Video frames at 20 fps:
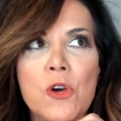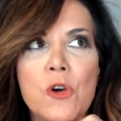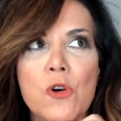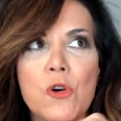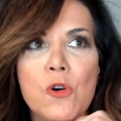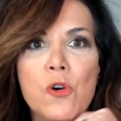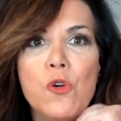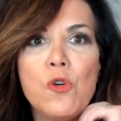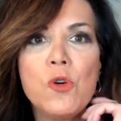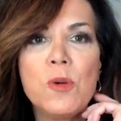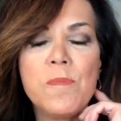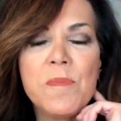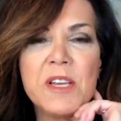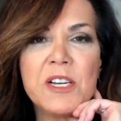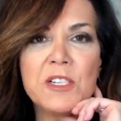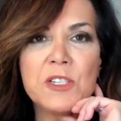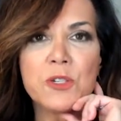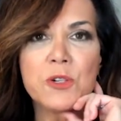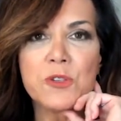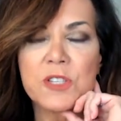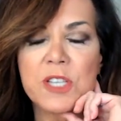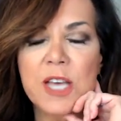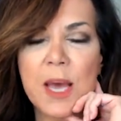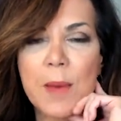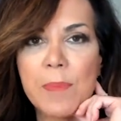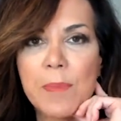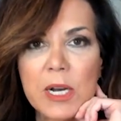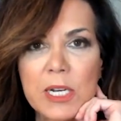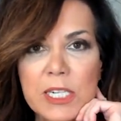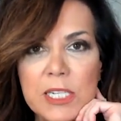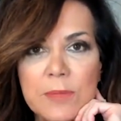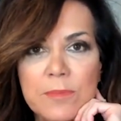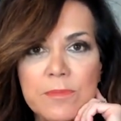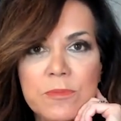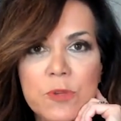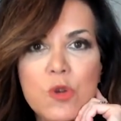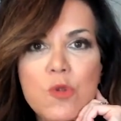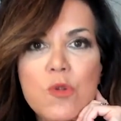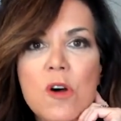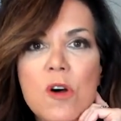Who administers that bucket?
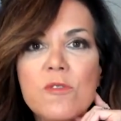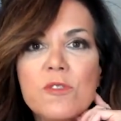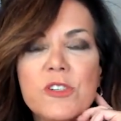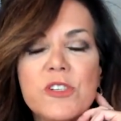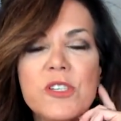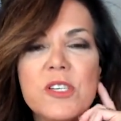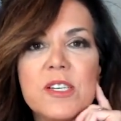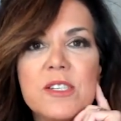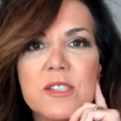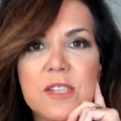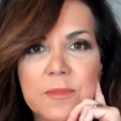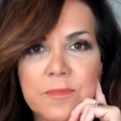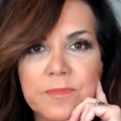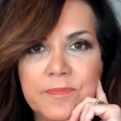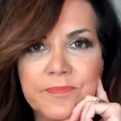Who oversees it?